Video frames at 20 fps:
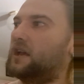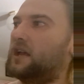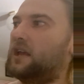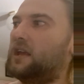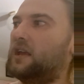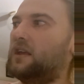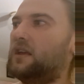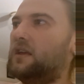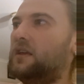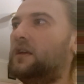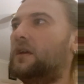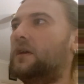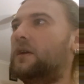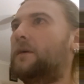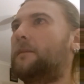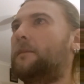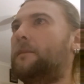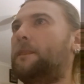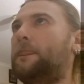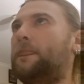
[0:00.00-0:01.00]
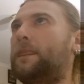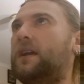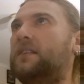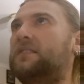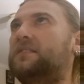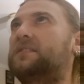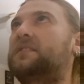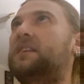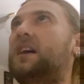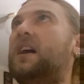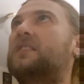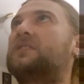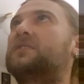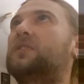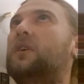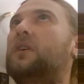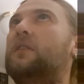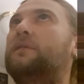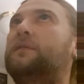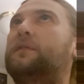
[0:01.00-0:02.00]
It starts
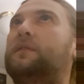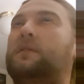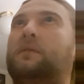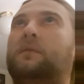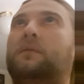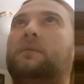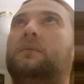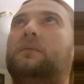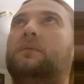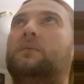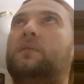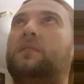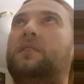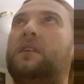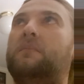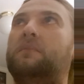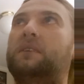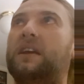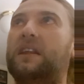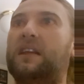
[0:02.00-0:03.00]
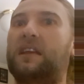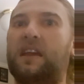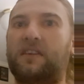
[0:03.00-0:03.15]
off with him getting